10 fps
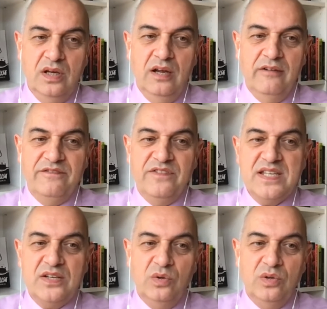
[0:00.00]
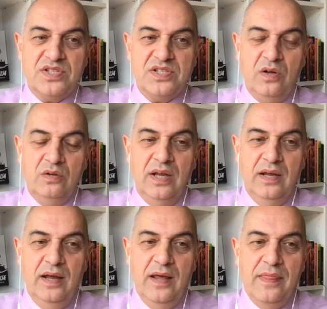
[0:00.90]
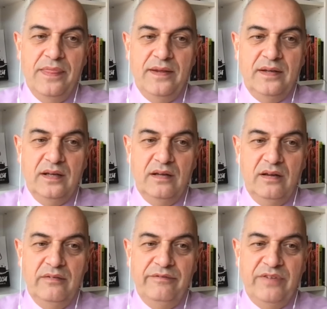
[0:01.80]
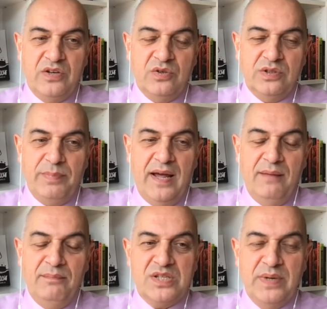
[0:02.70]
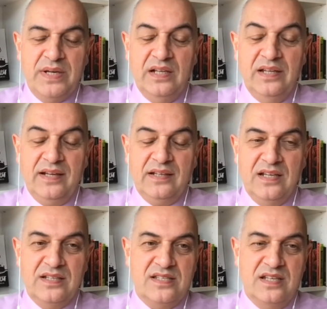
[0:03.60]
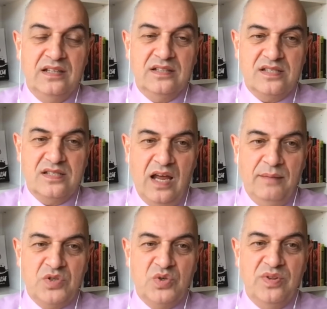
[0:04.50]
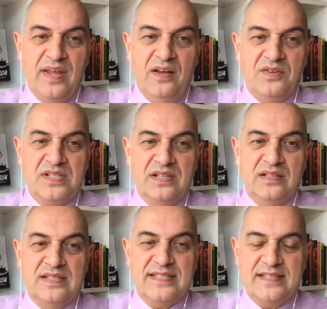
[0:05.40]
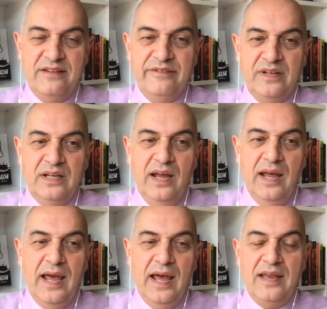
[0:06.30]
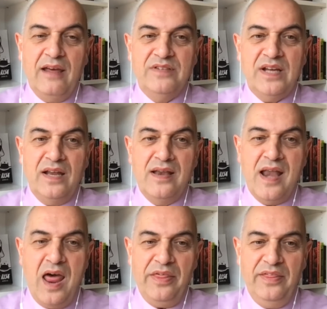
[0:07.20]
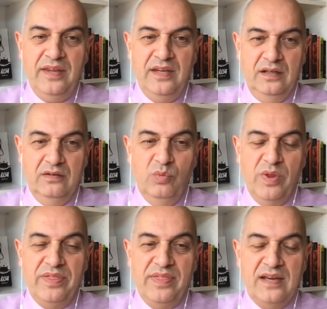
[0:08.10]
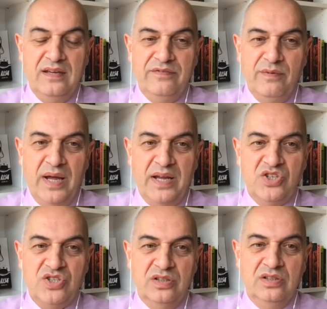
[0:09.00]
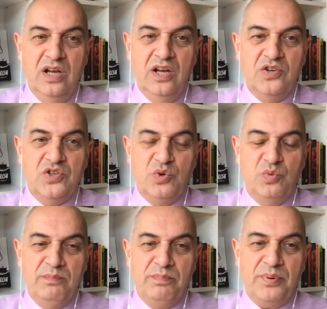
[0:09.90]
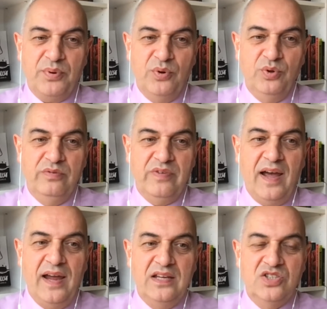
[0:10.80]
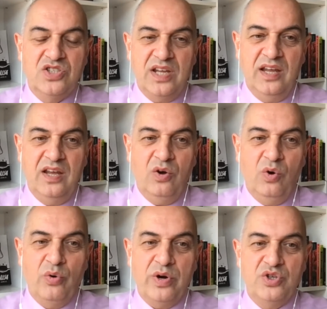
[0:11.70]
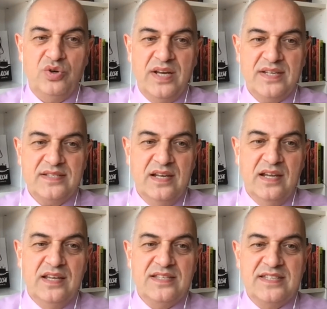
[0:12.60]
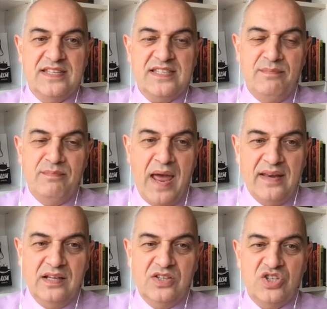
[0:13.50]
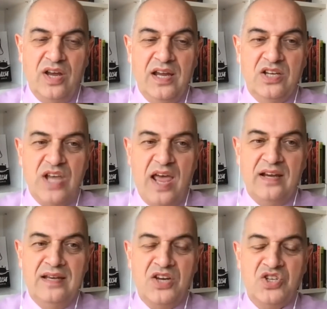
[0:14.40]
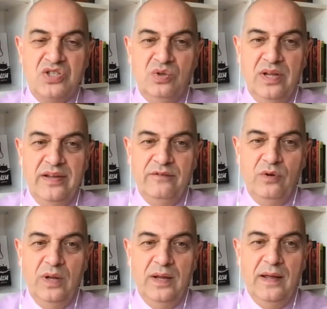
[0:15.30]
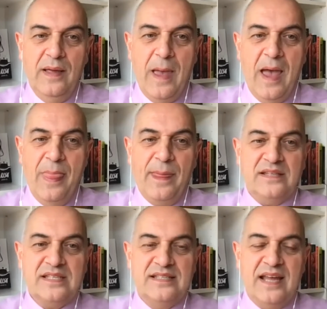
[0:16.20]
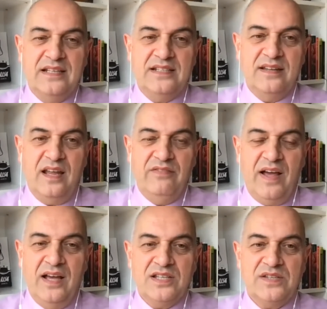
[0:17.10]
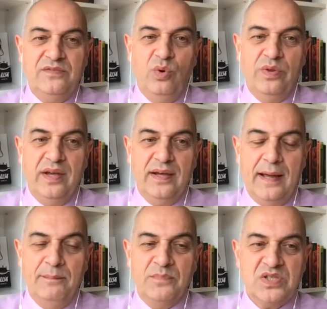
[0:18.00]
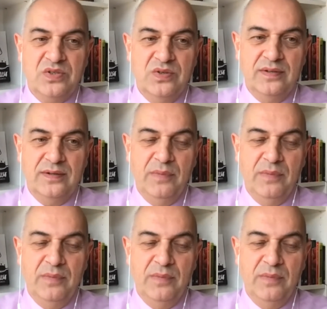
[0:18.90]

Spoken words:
physical assault, the federal department's been collecting since 2007 and have done nothing with that information to improve aged care or address systematic change at a national level. And that's data they've asked for that comes to them.